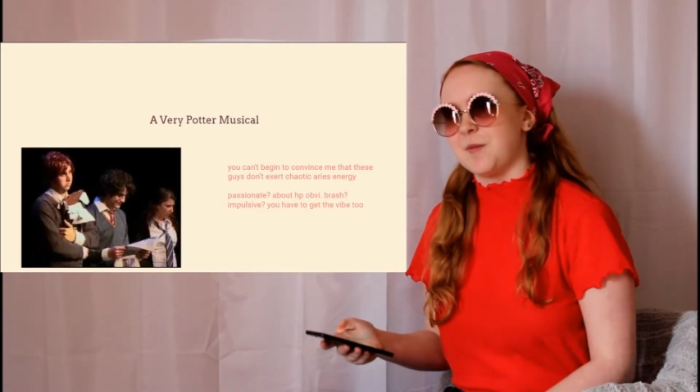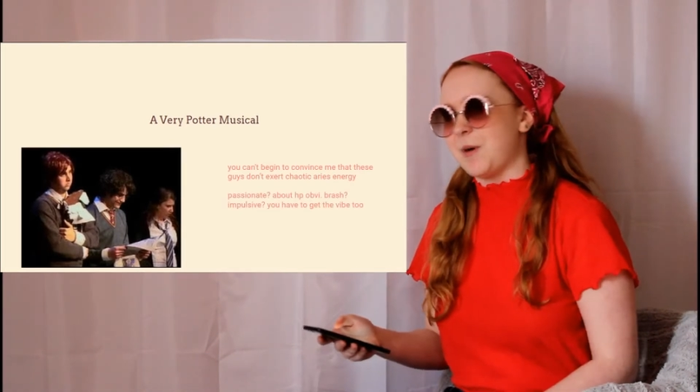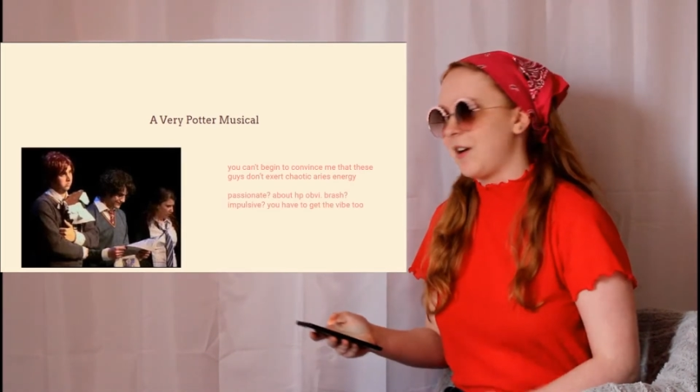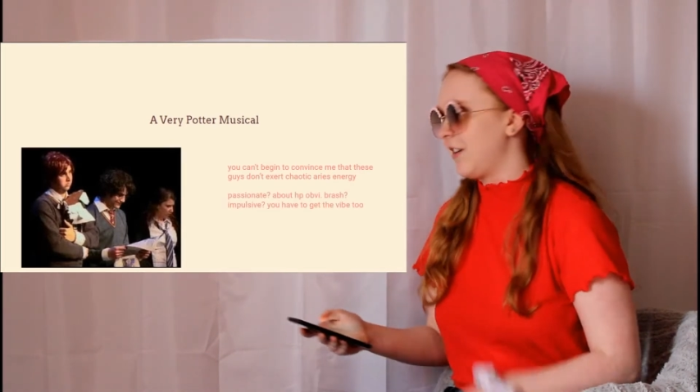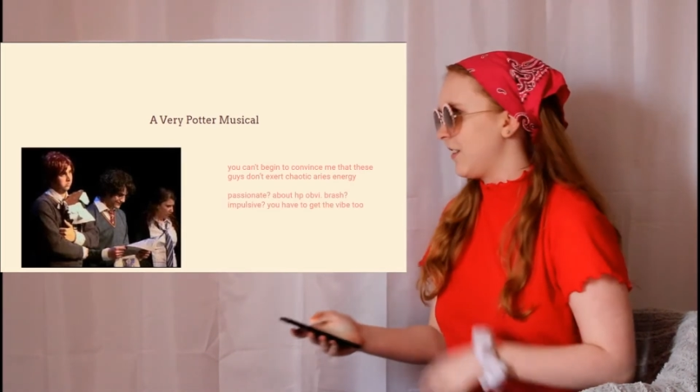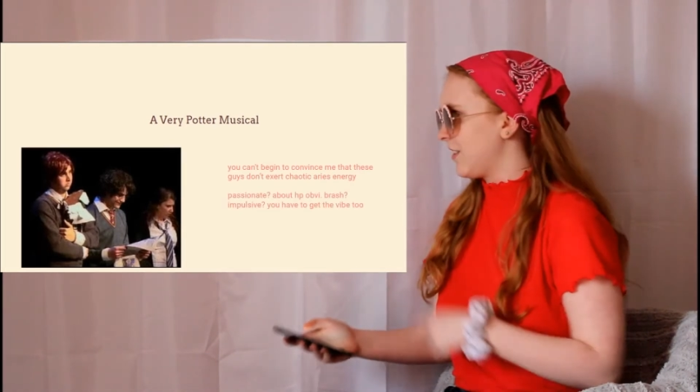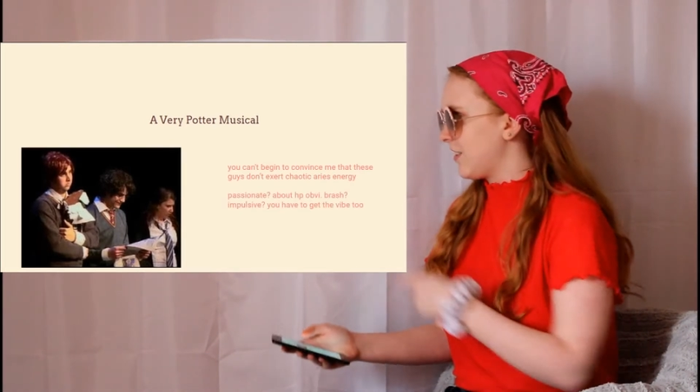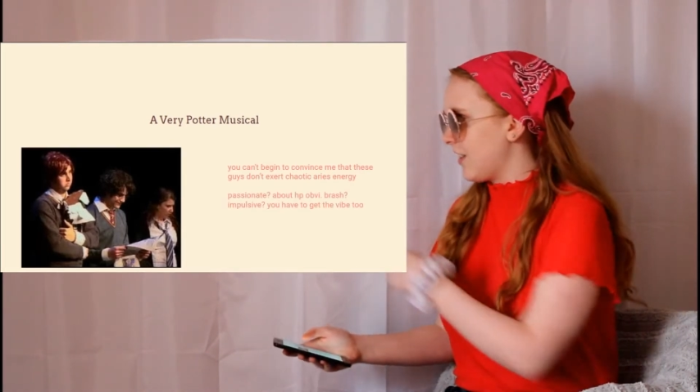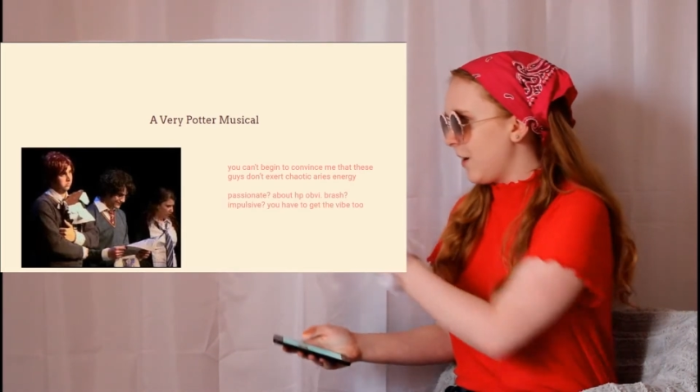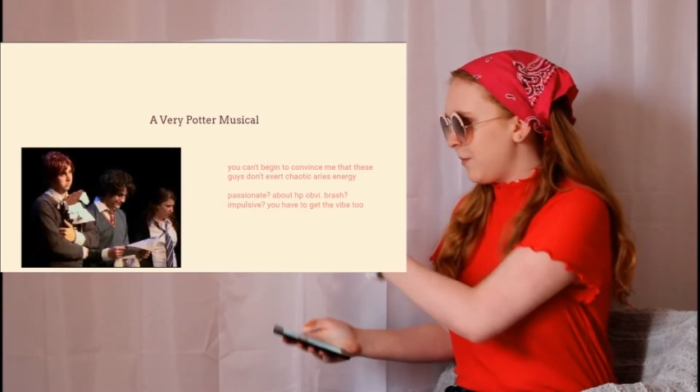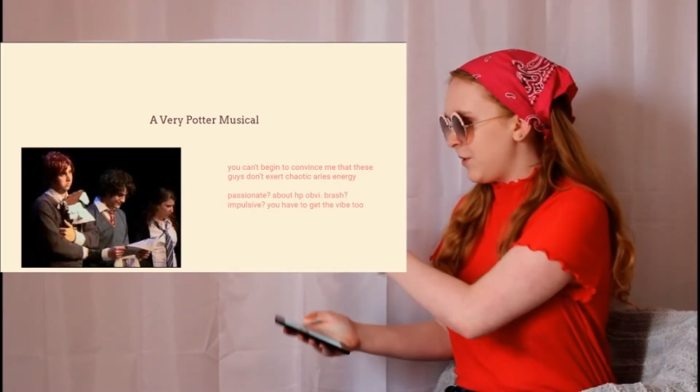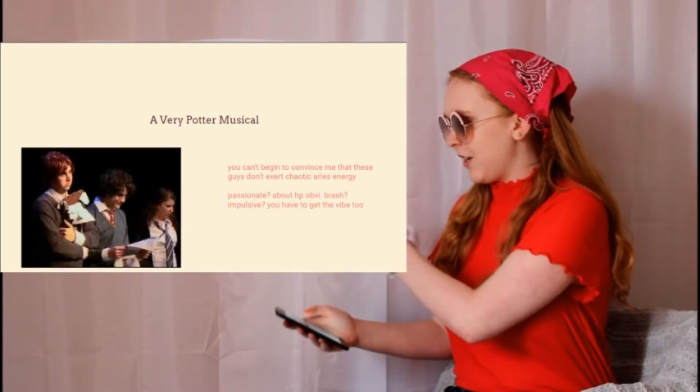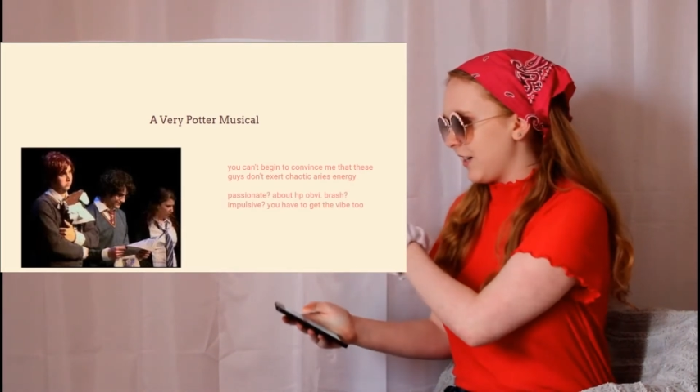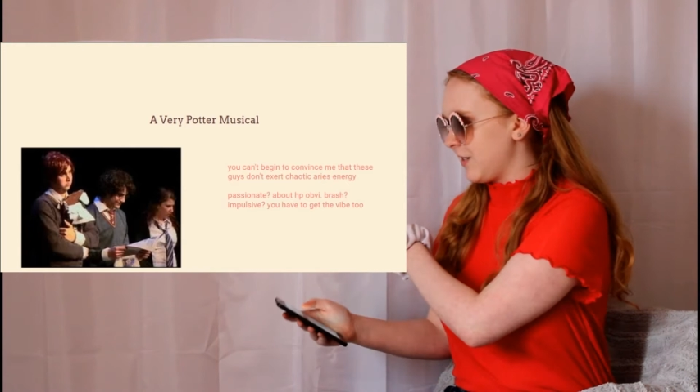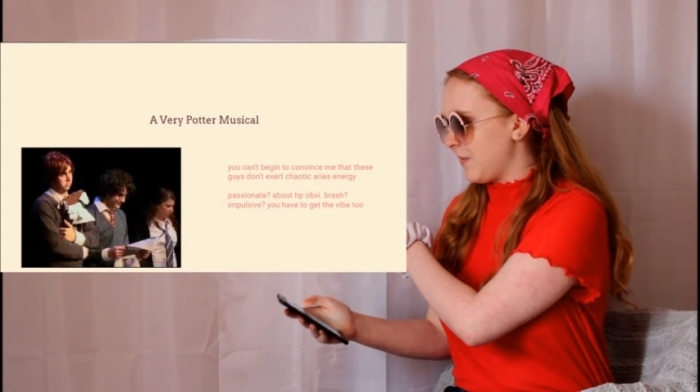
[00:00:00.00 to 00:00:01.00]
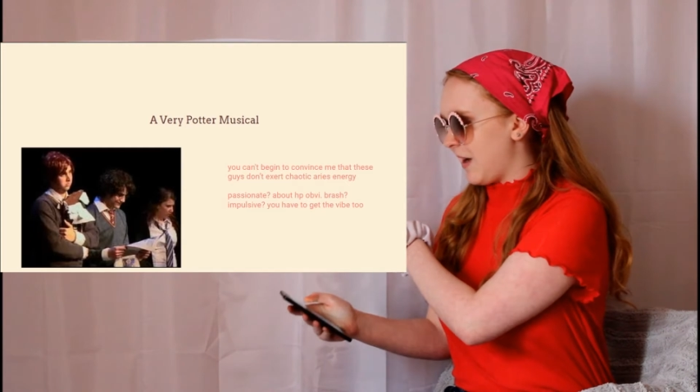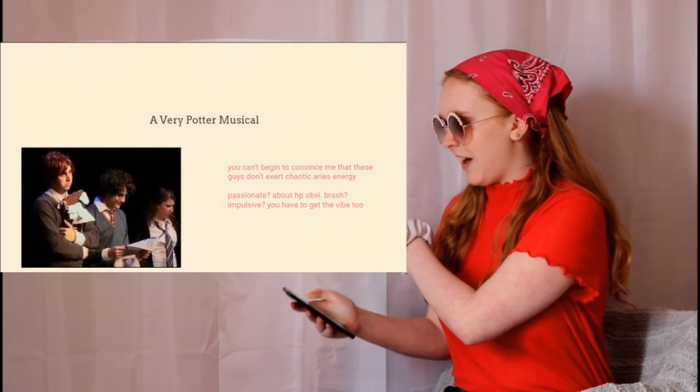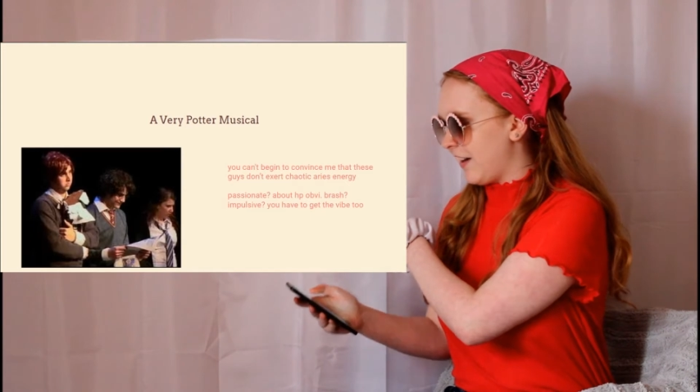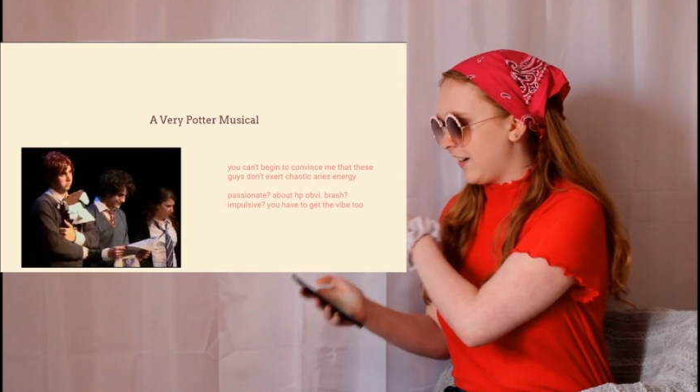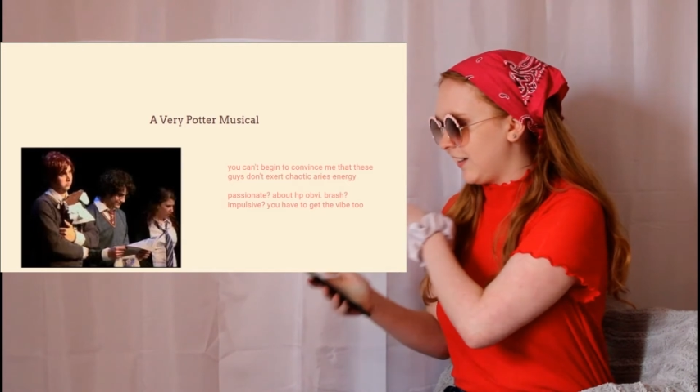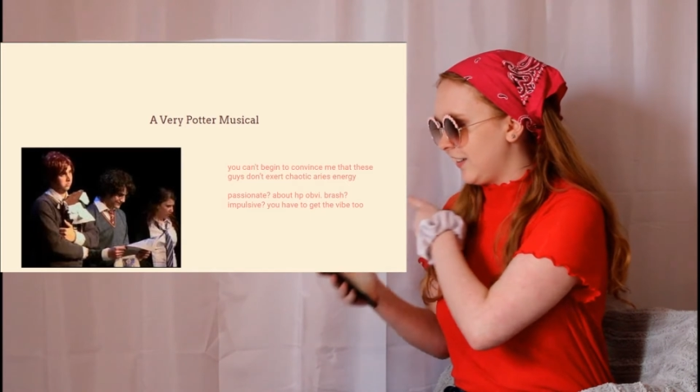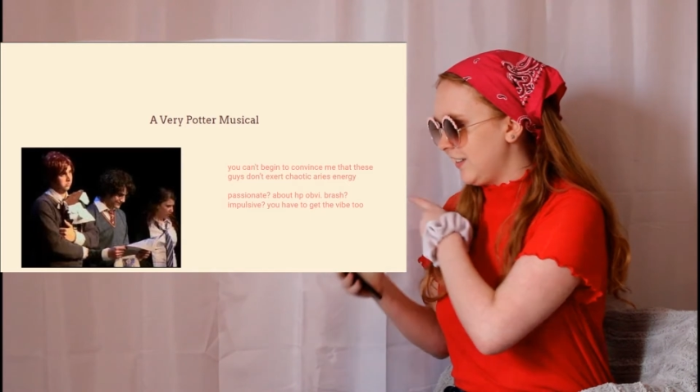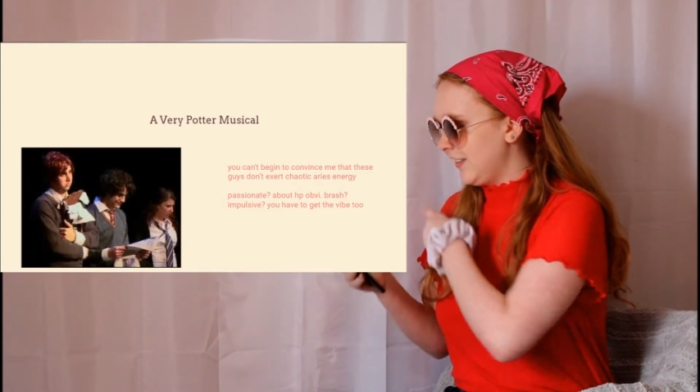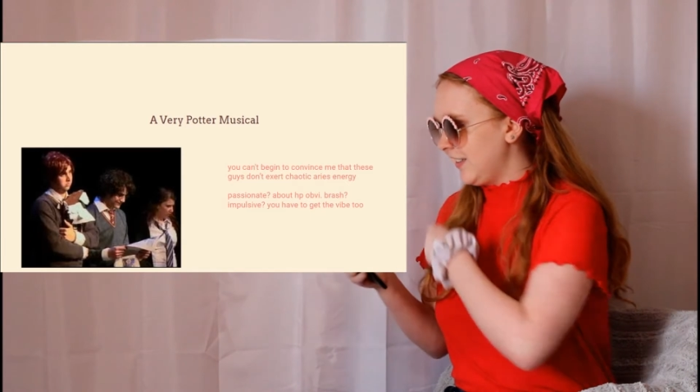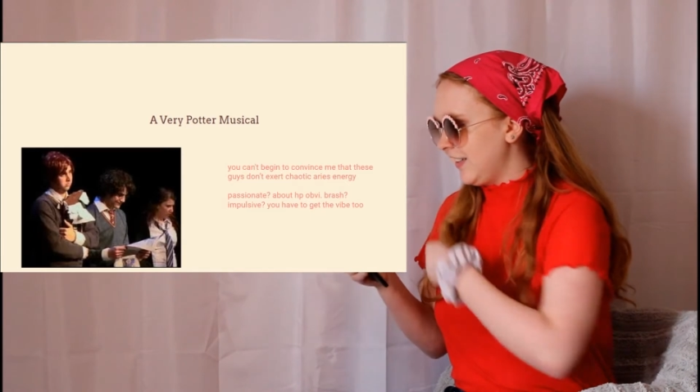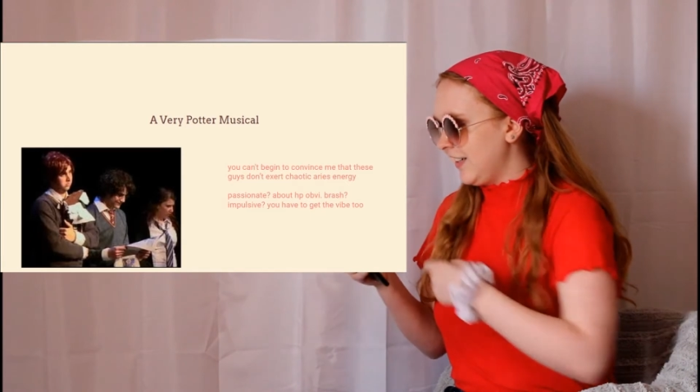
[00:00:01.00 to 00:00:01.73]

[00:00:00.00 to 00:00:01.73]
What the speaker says: about its subject matter,